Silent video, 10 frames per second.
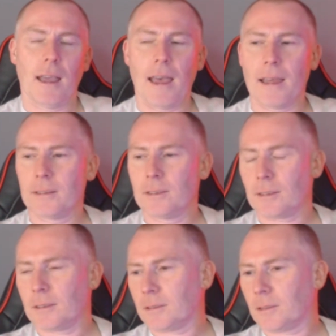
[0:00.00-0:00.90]
And
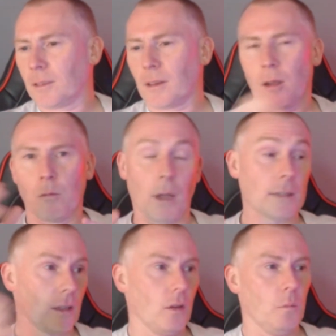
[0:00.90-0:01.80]

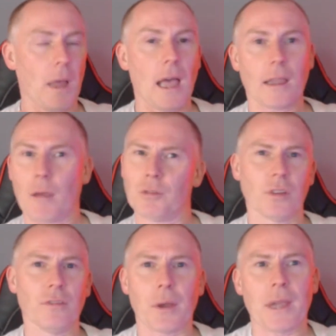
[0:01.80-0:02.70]
as I look back, I was
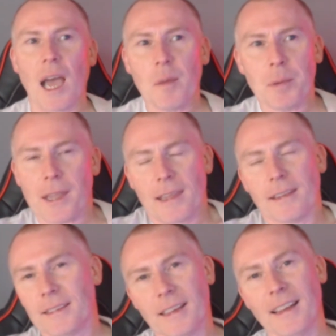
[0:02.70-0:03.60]
still very happy.